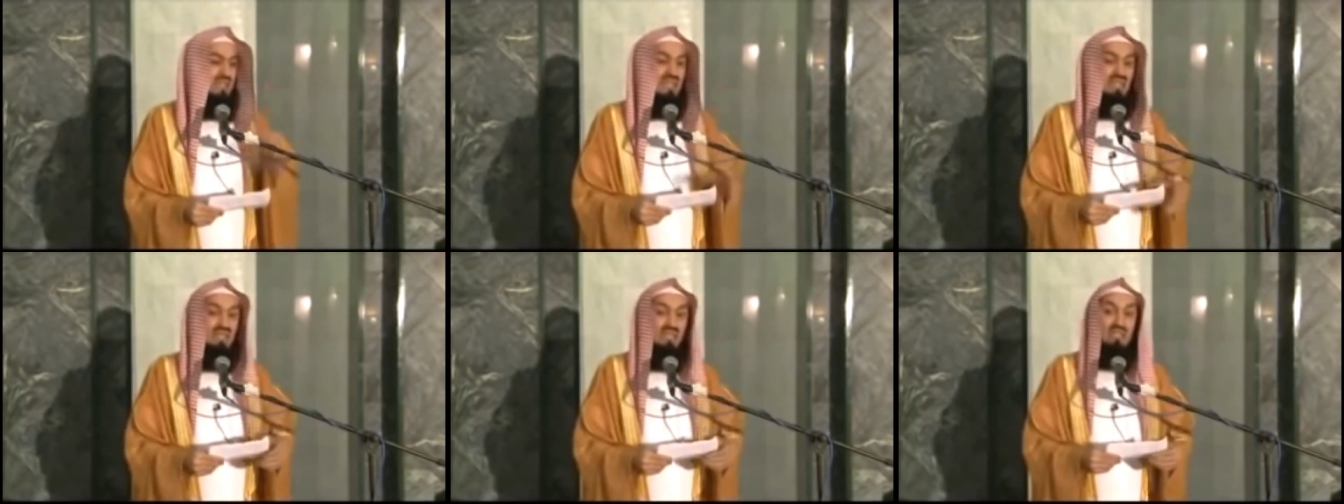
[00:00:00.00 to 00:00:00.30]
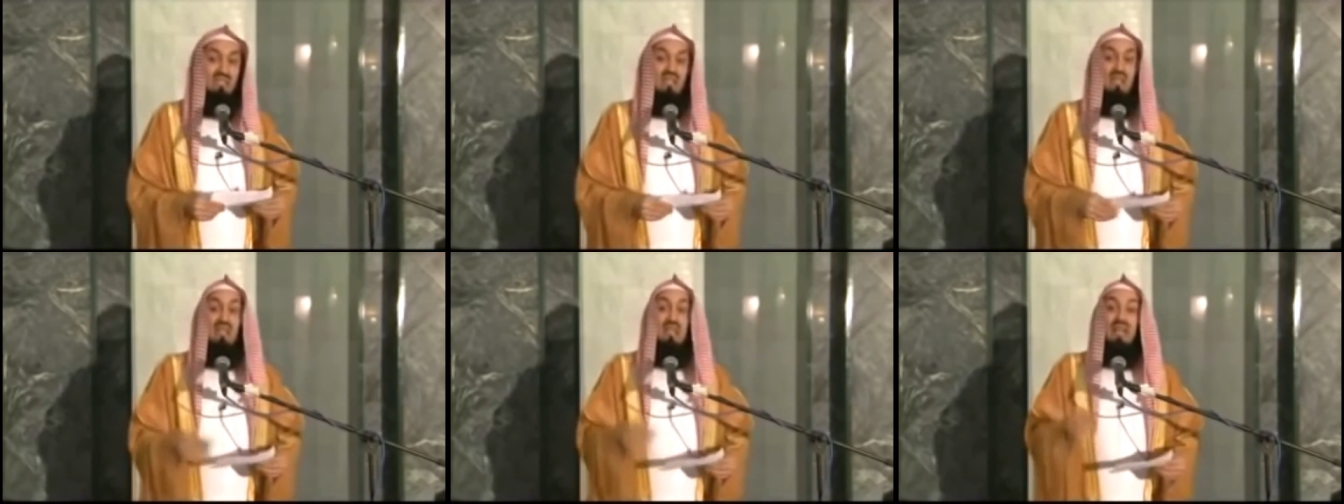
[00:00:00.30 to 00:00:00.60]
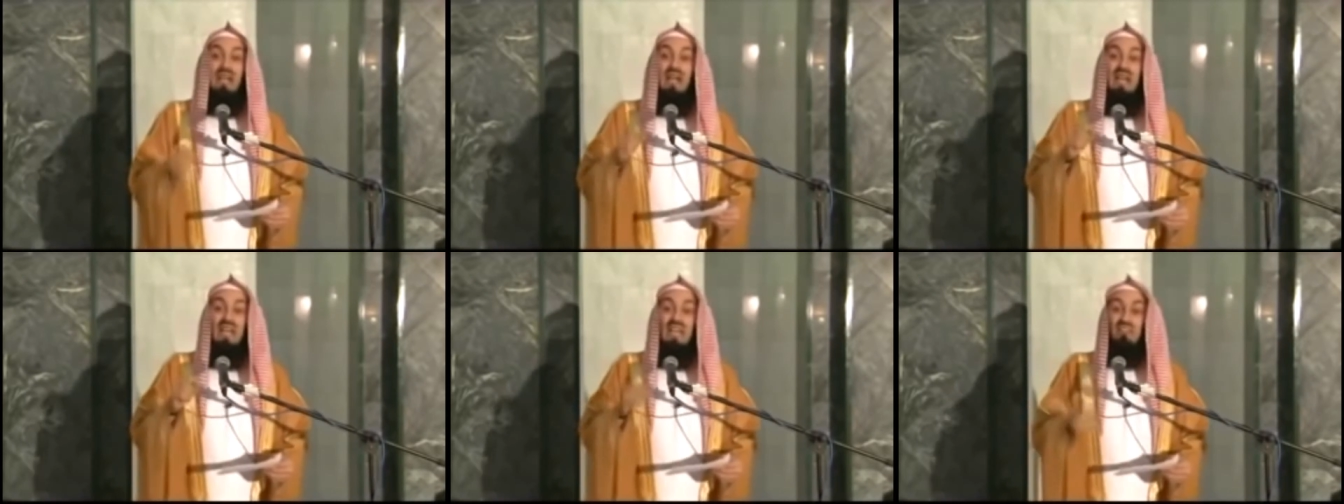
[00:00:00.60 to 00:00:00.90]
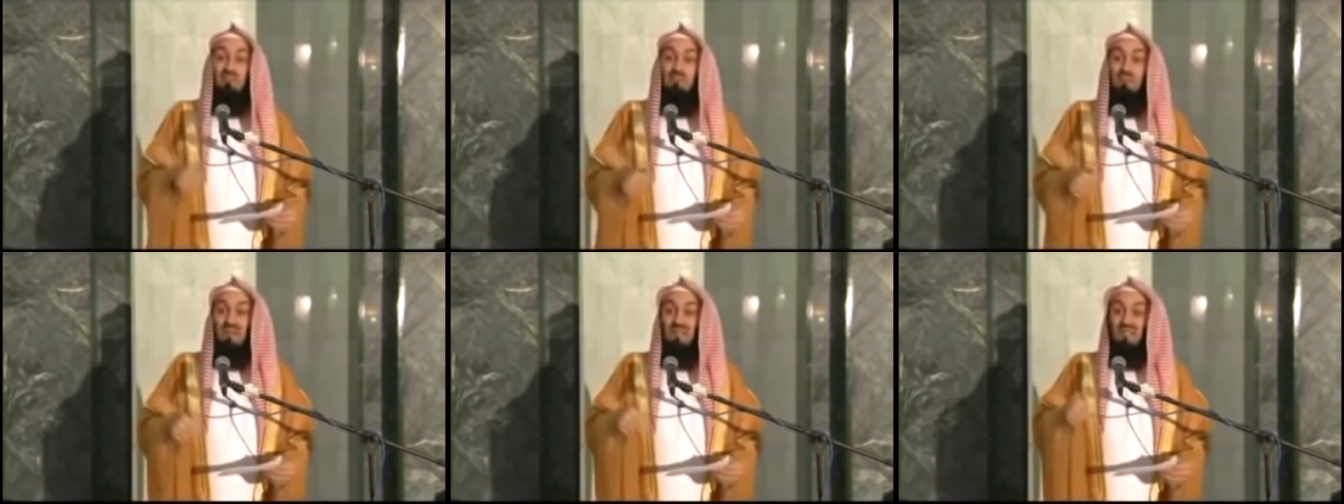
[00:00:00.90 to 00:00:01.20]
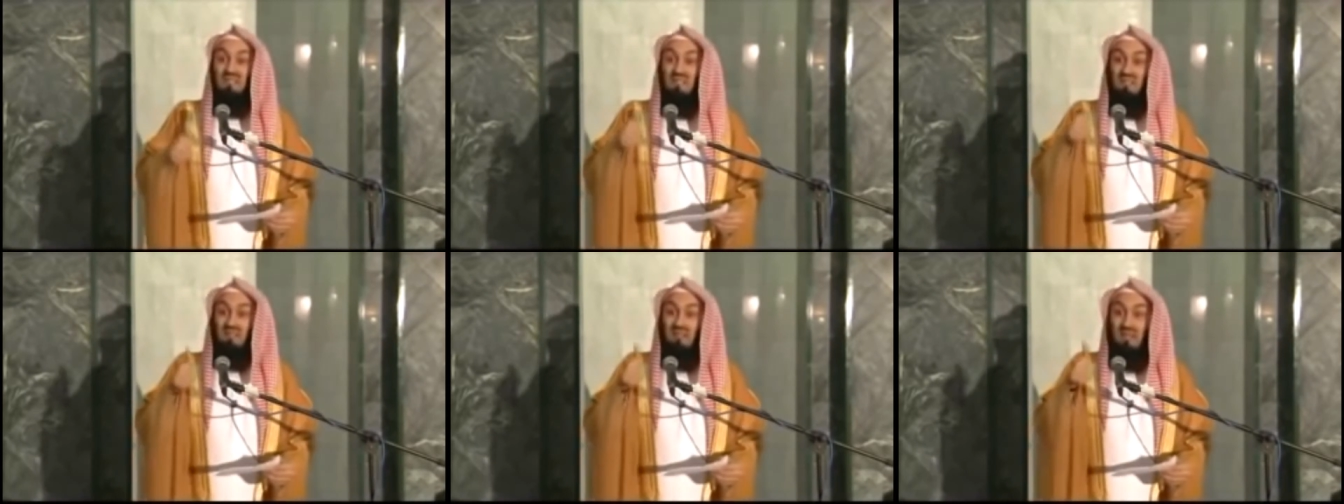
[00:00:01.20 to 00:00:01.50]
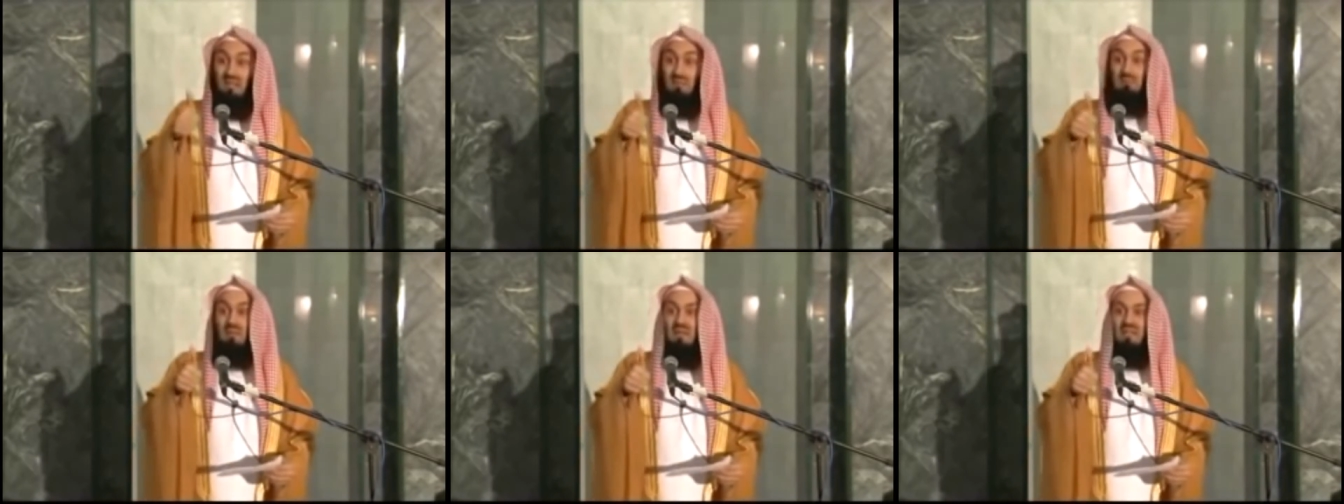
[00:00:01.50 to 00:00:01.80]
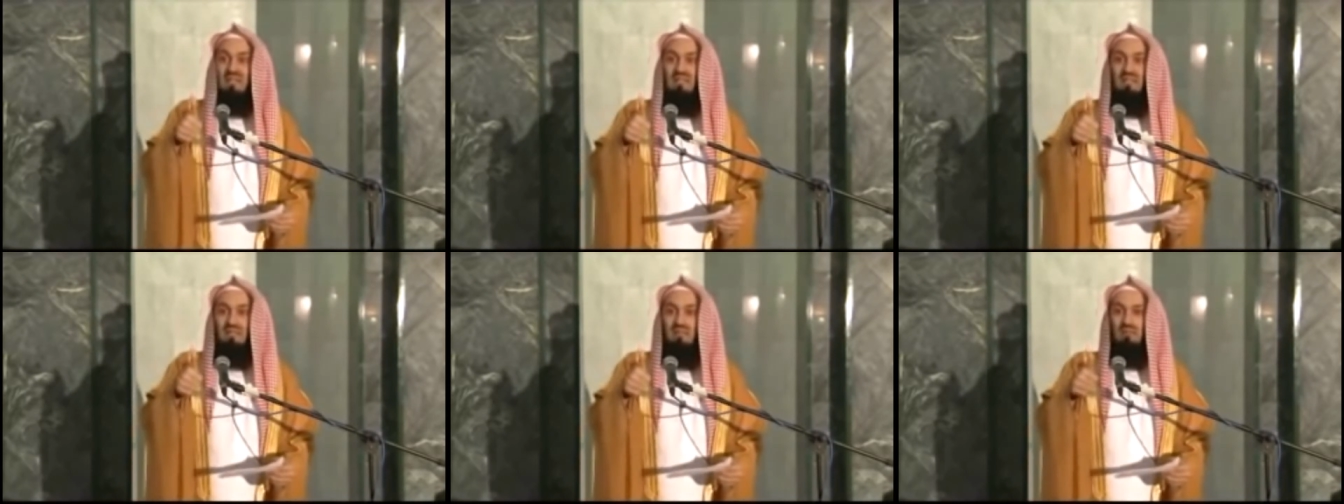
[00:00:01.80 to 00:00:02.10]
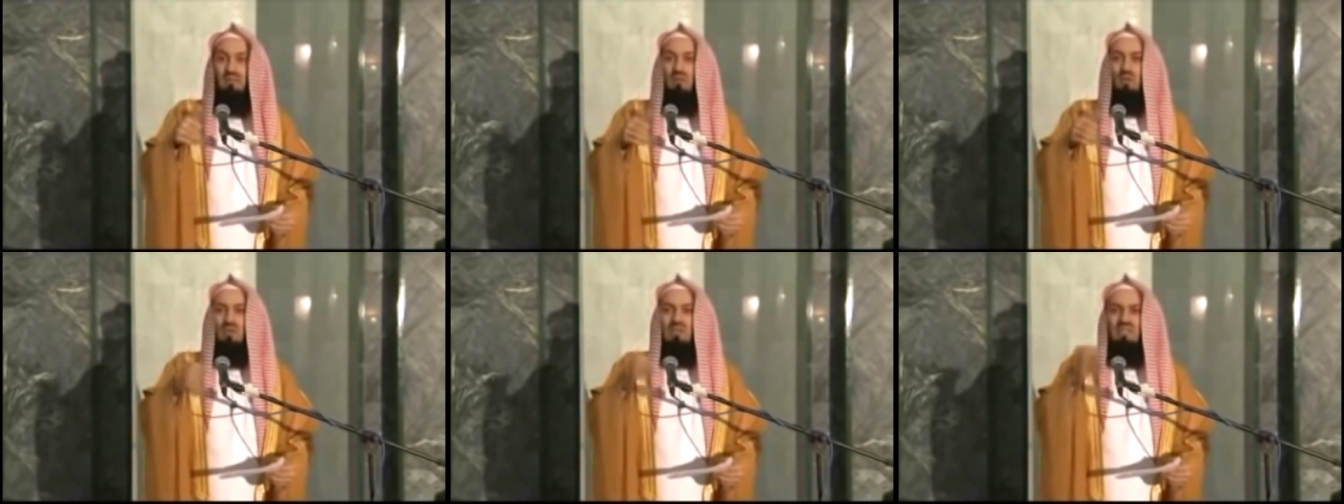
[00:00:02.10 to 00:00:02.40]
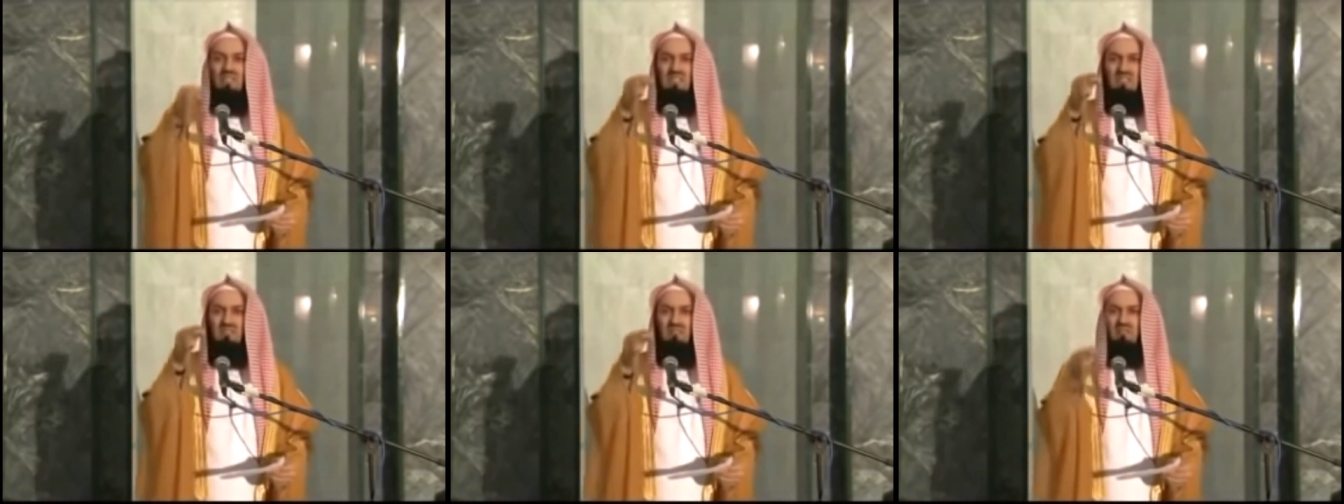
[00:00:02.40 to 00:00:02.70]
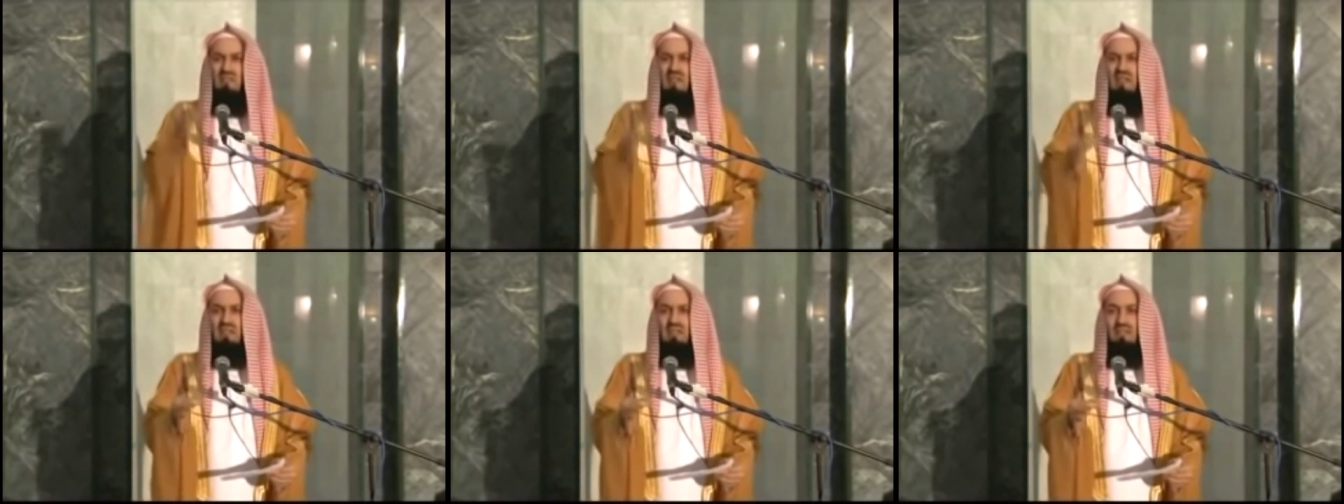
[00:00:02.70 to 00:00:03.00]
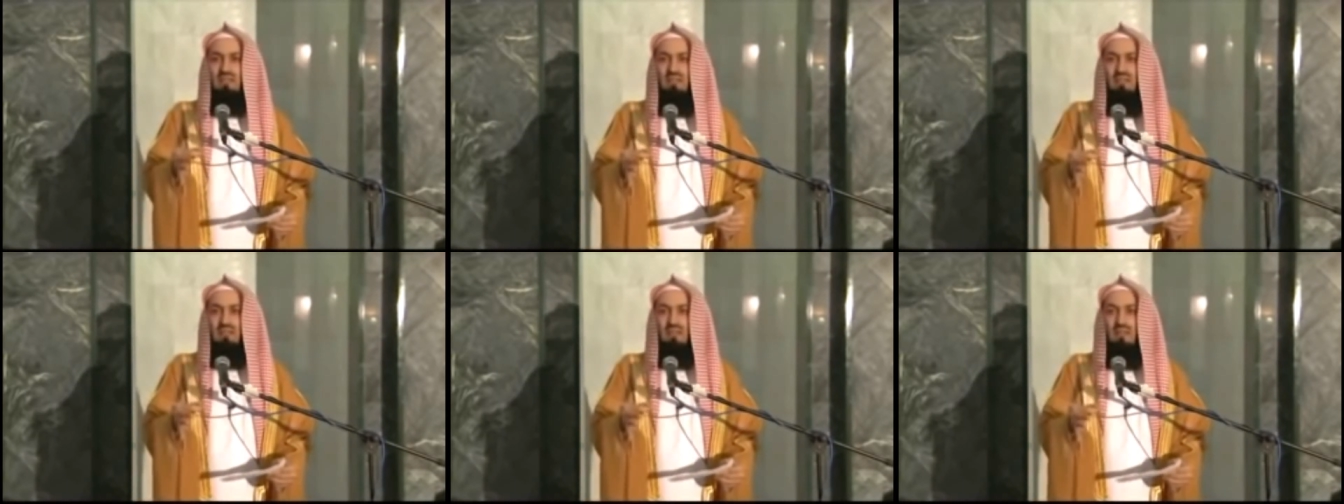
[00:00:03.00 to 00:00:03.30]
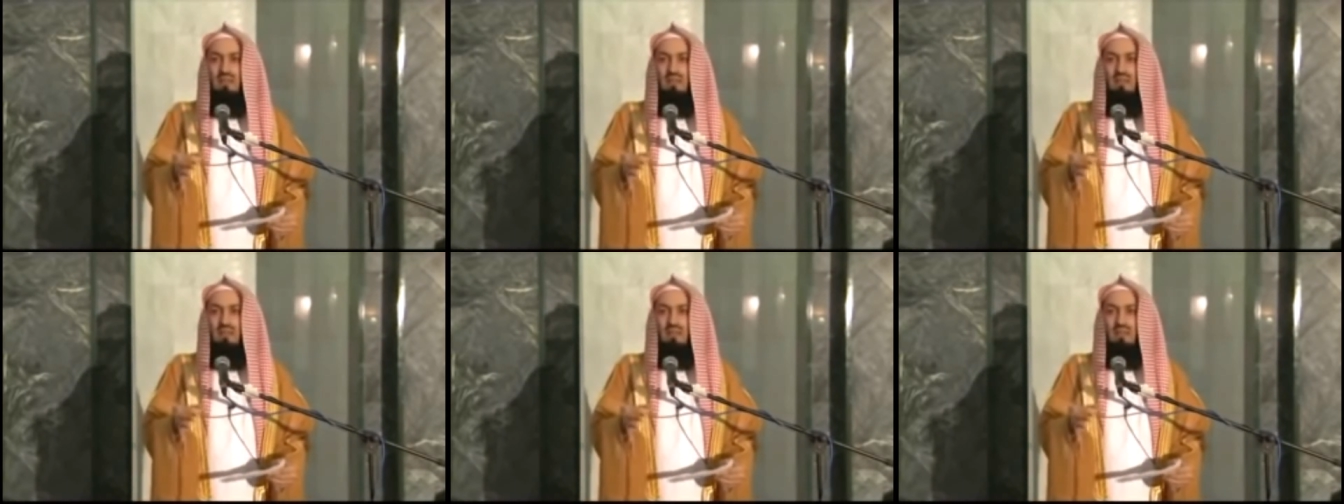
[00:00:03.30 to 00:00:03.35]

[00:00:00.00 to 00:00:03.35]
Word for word: saying it, I have pressed a red button because it's a fact.